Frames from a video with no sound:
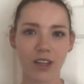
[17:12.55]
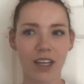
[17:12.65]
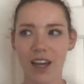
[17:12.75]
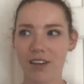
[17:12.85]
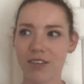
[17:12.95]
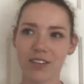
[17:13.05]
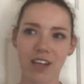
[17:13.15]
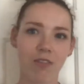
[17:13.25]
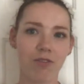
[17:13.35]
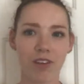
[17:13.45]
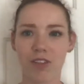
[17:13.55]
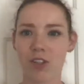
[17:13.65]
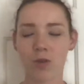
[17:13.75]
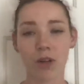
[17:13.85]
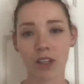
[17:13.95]
again, 10,
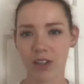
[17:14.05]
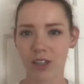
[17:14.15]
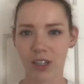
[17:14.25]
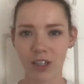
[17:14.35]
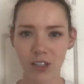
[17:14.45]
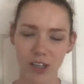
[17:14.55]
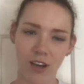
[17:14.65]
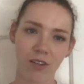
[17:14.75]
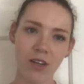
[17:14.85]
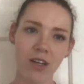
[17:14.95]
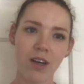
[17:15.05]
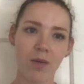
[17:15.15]
15, 20, 30 years ago.